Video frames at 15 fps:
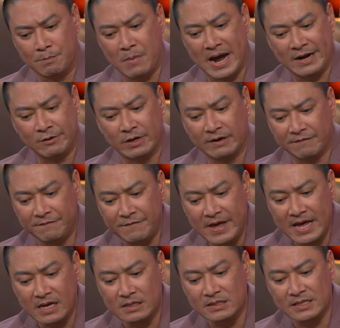minor
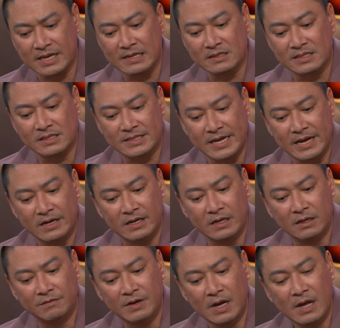offense, instead
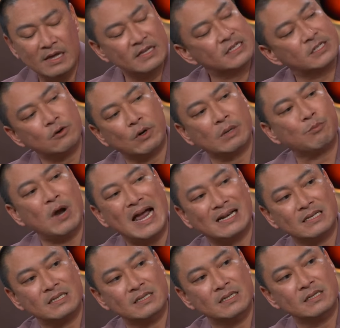of historic
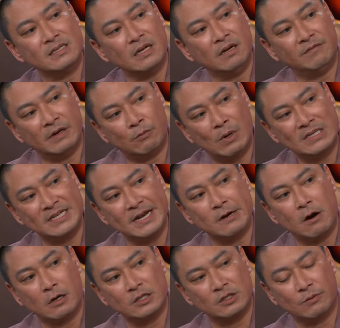practices of arrest and
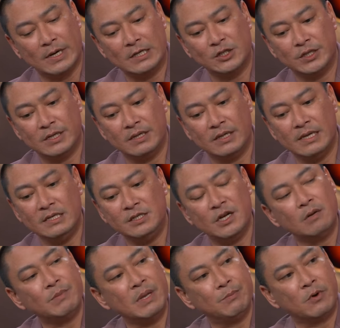incarceration, these
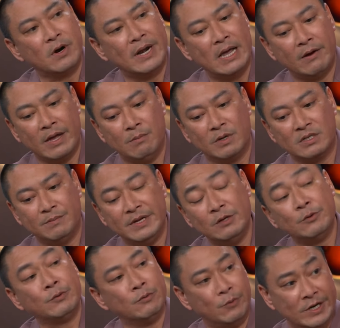young people are now able to
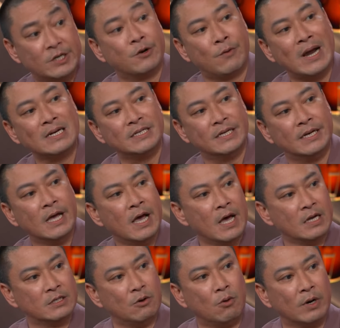be redirected
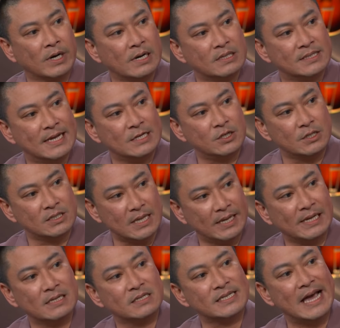to organizations
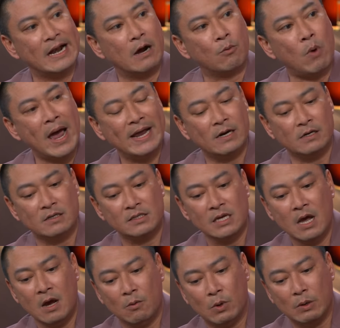like InsideOUT Writers,
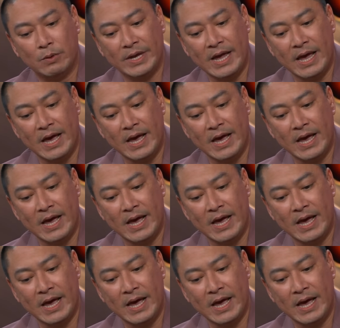where we